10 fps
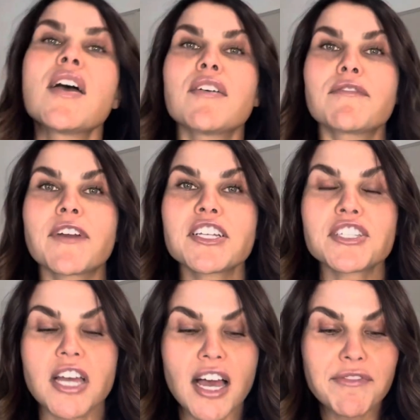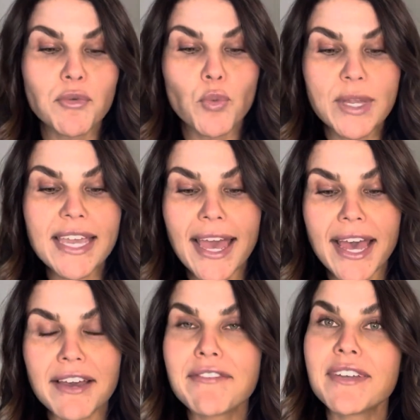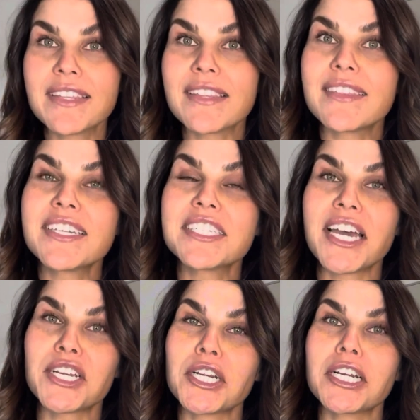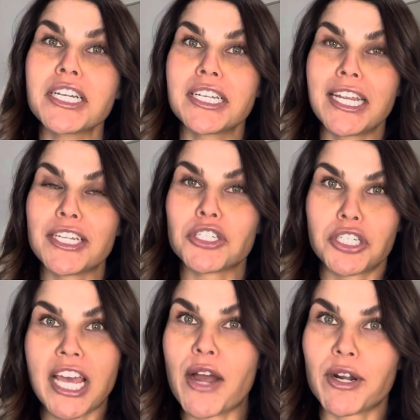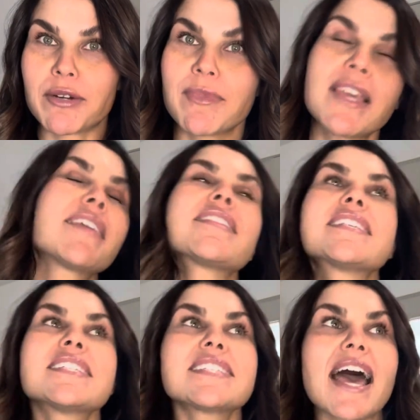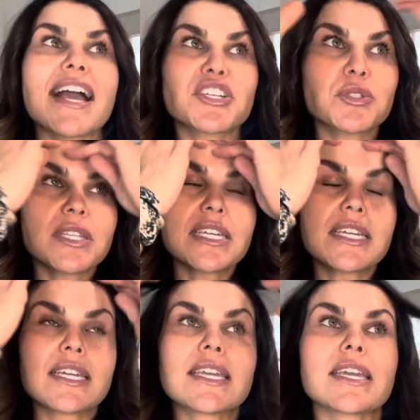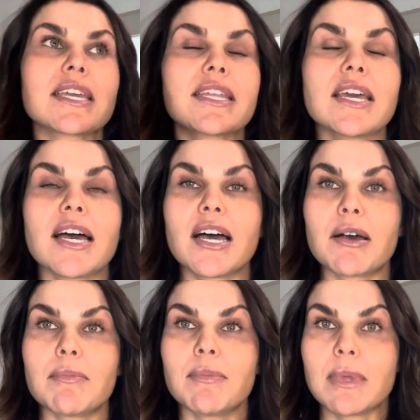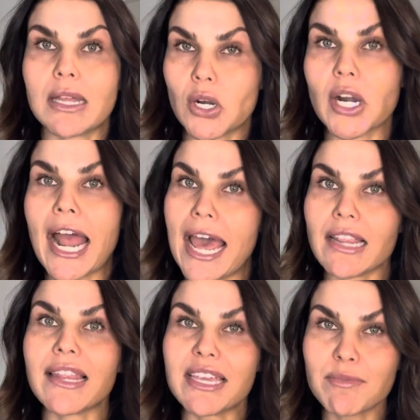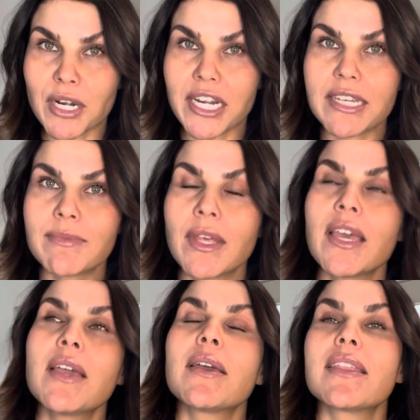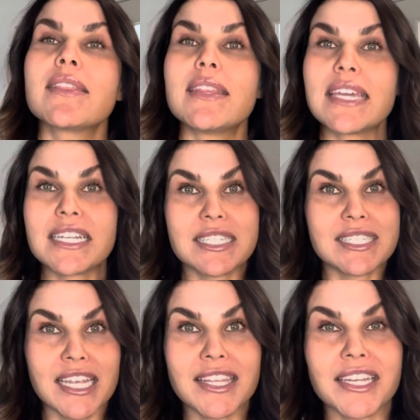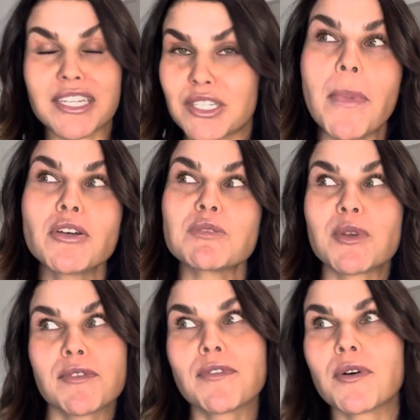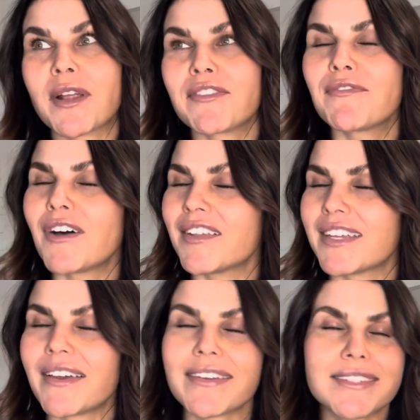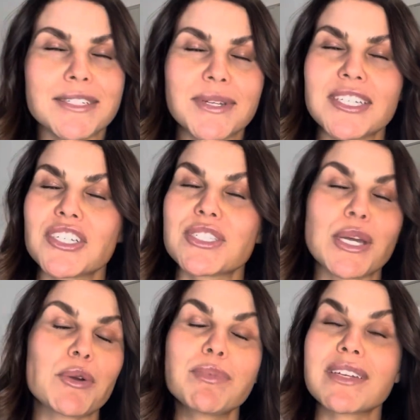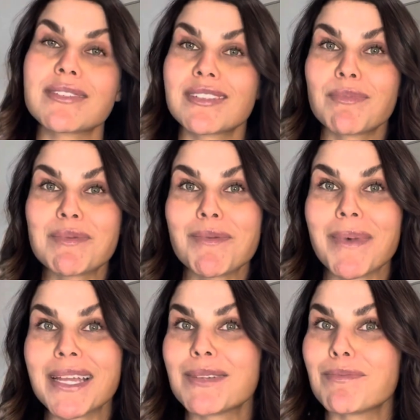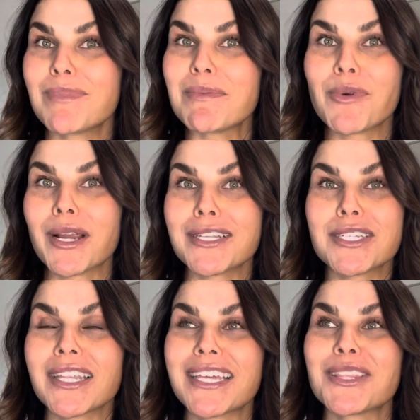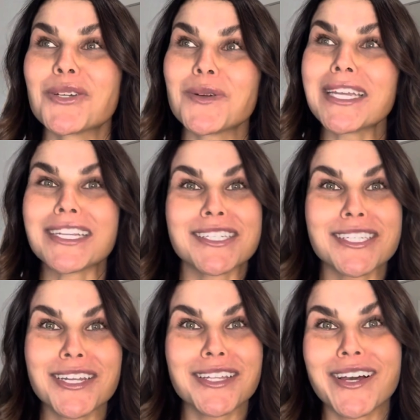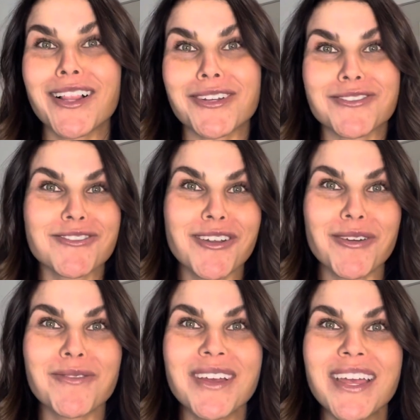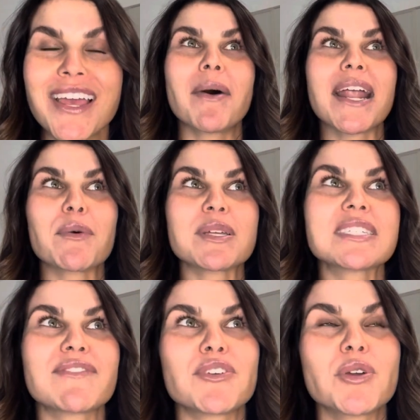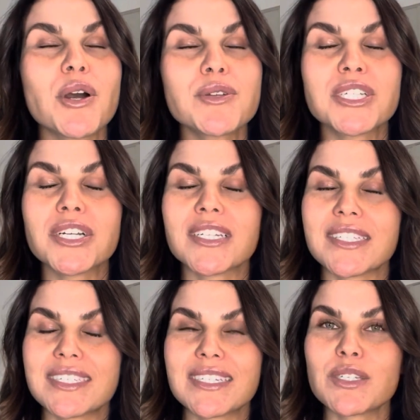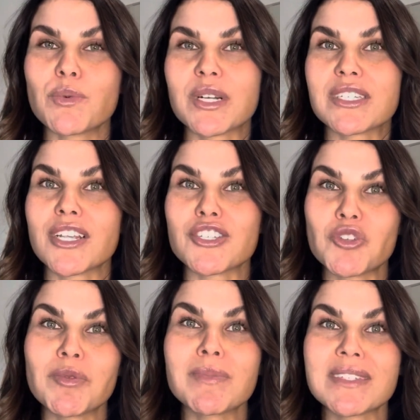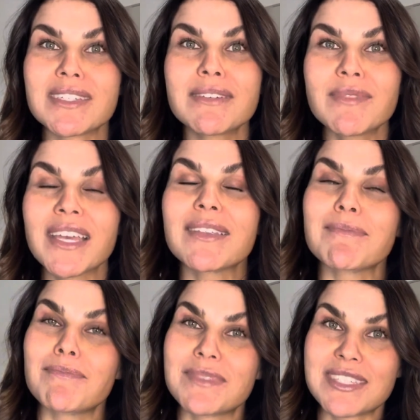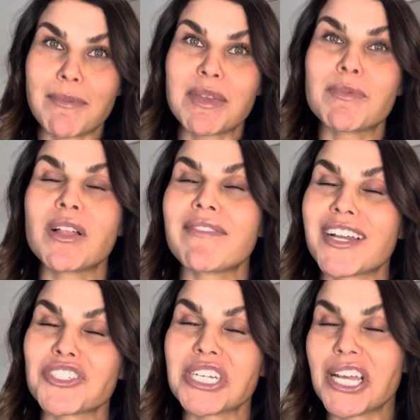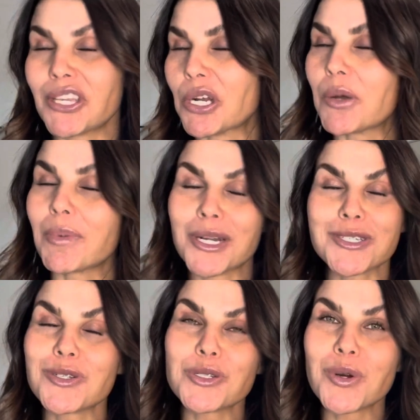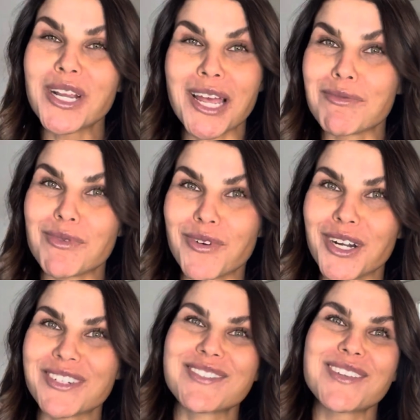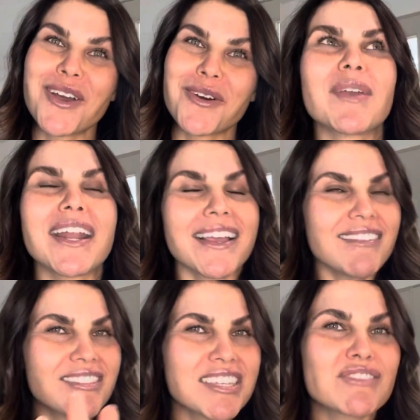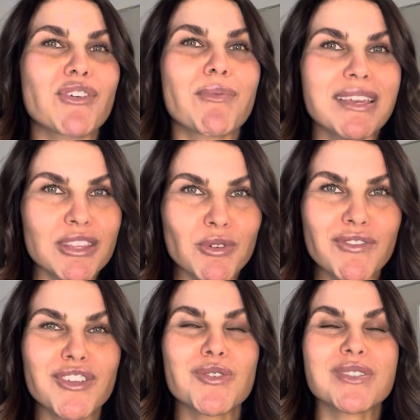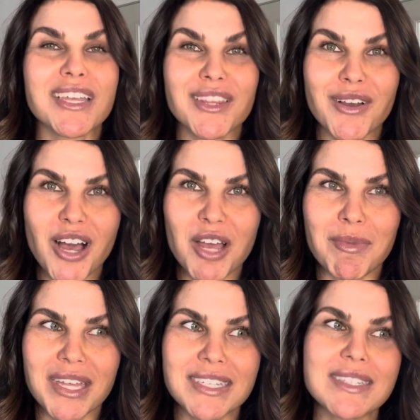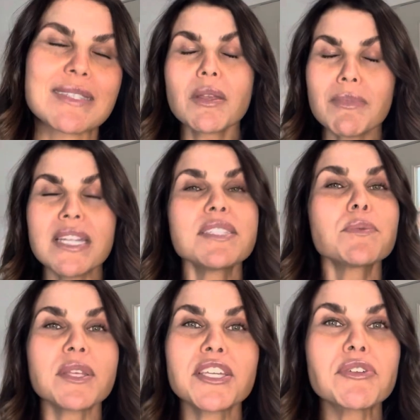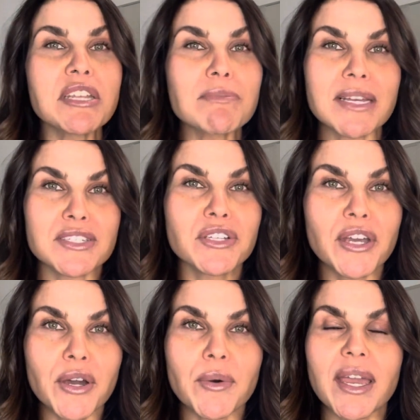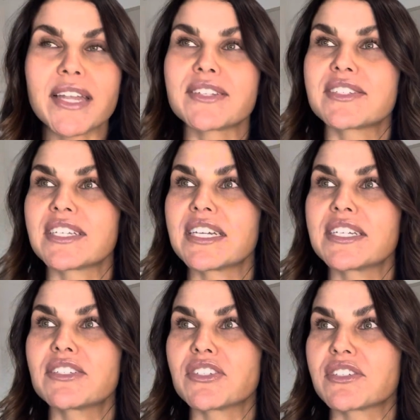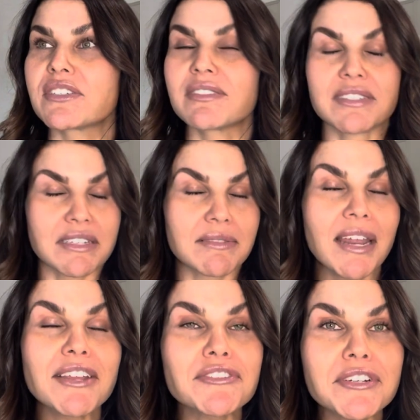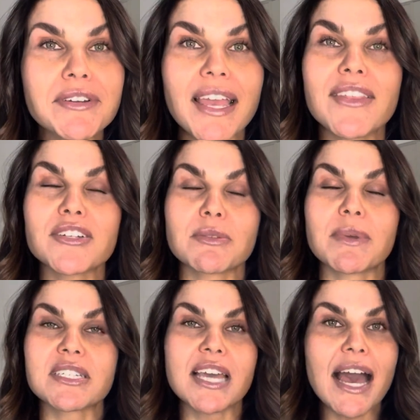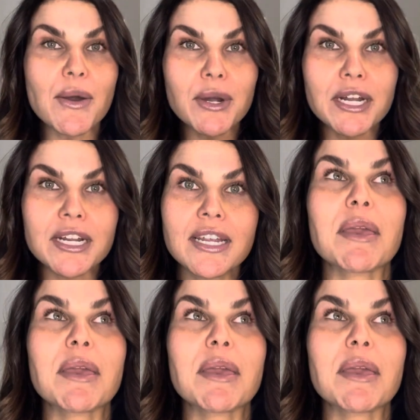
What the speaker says: First off, we have the Tucker Nature Tower. This is actually in or at Lake Murray. It is said that it is most beautiful around the fall. Now, to each his own, because some people might be more into like the green instead of the colors, you know? But I will say, if you go during the season where it's not super busy, some people have actually gotten their own personal tour guide before. So, I got this from like the reviews and the comments. It is a really unique place to go and see, just to see nature. And there's a big tower.